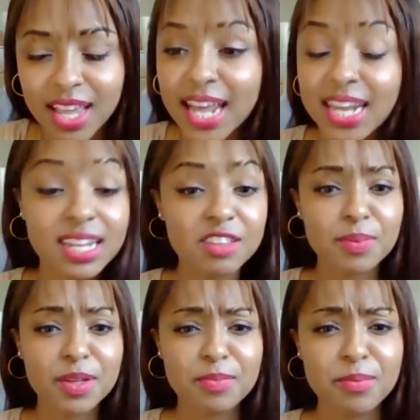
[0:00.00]
And I didn't
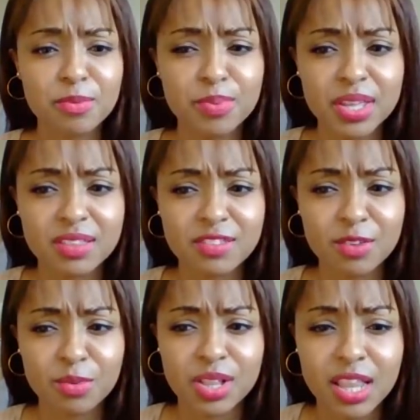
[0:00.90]
expect people to be
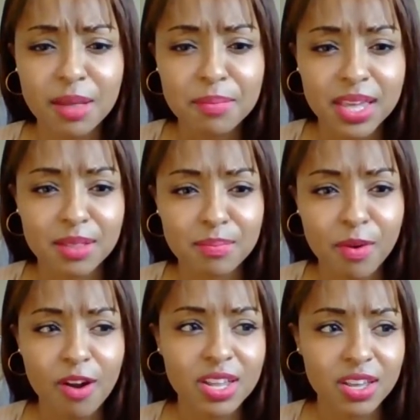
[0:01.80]
so clubby and
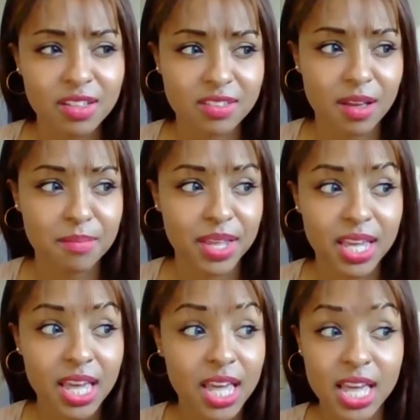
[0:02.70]
party all the time.
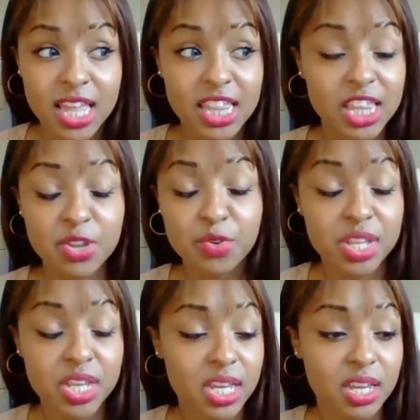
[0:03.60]
Like
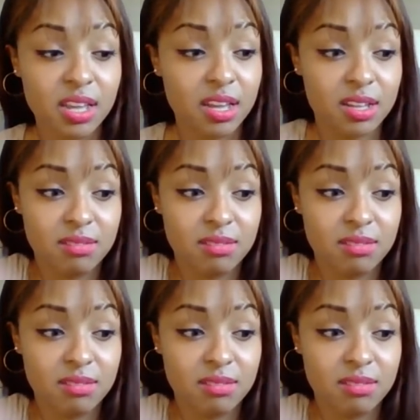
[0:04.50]
literally